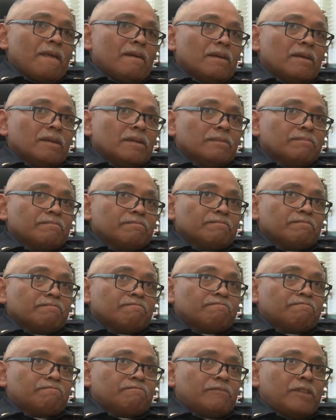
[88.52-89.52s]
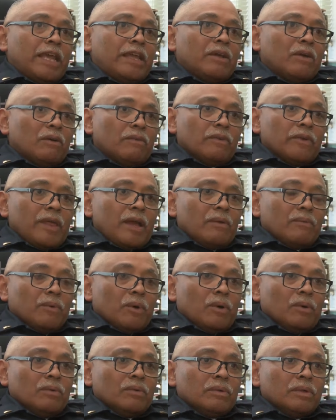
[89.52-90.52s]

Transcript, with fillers: is hired to oversee the rollout.